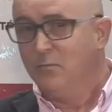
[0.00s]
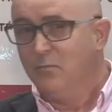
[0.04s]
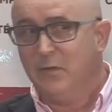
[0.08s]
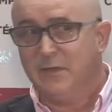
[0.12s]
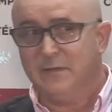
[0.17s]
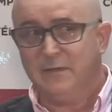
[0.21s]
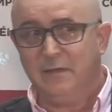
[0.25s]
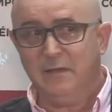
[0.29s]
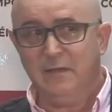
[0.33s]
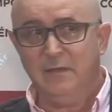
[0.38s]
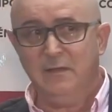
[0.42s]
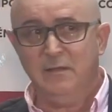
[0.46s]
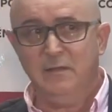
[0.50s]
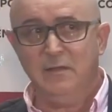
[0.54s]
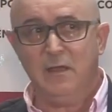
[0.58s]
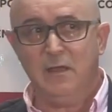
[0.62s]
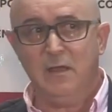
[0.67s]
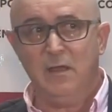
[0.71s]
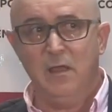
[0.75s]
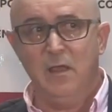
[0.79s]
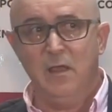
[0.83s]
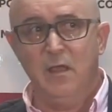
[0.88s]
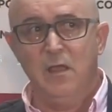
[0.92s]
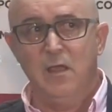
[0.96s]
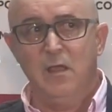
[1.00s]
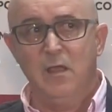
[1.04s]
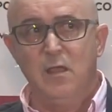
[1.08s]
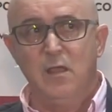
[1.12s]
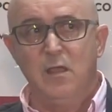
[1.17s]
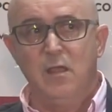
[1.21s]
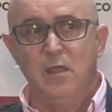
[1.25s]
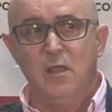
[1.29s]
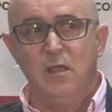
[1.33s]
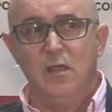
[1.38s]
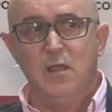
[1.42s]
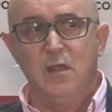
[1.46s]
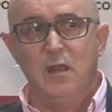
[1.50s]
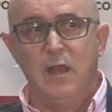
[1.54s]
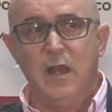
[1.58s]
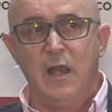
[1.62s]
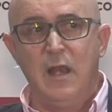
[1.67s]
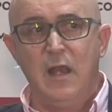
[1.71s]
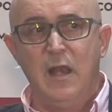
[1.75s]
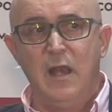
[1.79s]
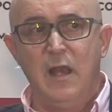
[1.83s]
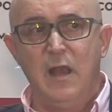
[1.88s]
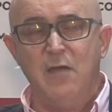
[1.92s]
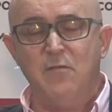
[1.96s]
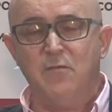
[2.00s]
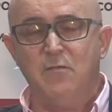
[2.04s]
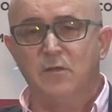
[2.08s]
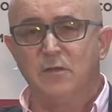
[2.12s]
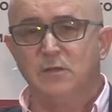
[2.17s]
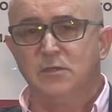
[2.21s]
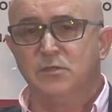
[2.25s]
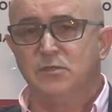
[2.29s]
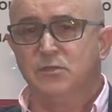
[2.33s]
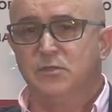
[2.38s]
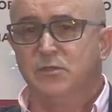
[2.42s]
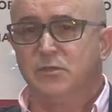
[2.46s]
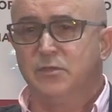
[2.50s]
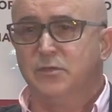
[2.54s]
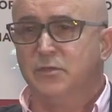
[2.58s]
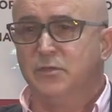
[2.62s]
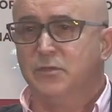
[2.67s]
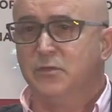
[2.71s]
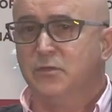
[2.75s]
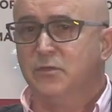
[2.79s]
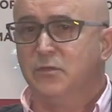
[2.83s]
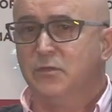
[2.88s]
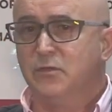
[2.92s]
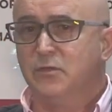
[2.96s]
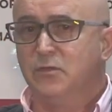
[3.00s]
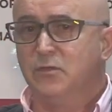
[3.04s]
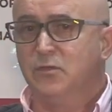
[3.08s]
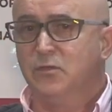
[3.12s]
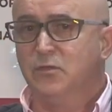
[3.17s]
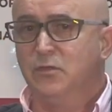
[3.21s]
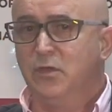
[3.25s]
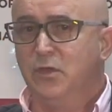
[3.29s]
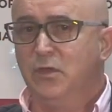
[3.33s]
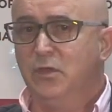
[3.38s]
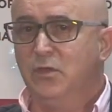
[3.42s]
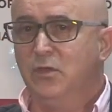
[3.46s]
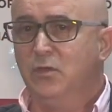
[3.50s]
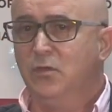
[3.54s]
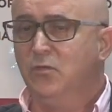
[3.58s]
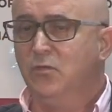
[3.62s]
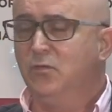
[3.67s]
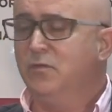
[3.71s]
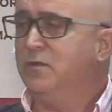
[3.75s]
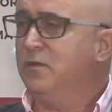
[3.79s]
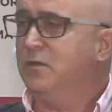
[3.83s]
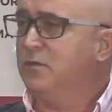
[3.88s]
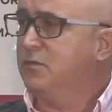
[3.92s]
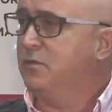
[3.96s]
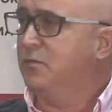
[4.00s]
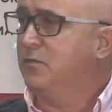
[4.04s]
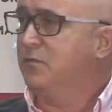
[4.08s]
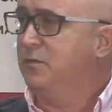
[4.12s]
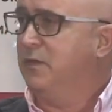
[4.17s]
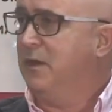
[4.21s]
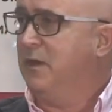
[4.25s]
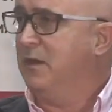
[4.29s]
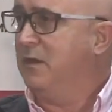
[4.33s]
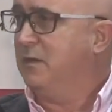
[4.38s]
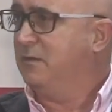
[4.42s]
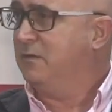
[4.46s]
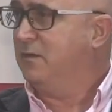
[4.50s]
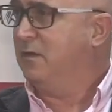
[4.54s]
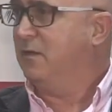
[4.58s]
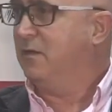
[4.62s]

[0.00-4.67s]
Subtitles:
But India leveraged the usage of data